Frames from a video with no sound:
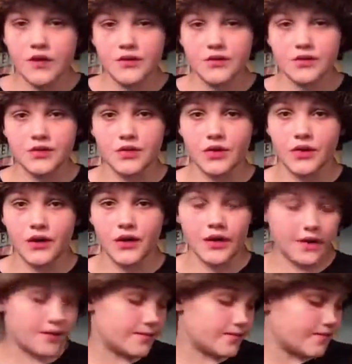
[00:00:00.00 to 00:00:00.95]
So
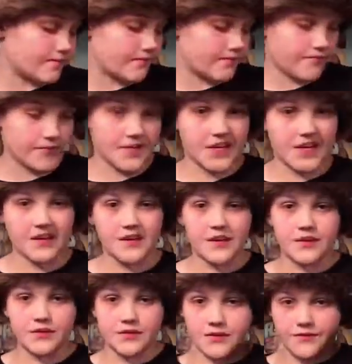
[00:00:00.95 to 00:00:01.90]
yeah,
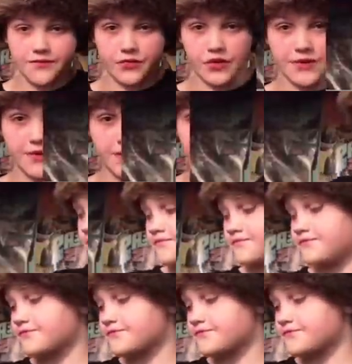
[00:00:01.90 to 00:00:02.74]
that was the fourth item.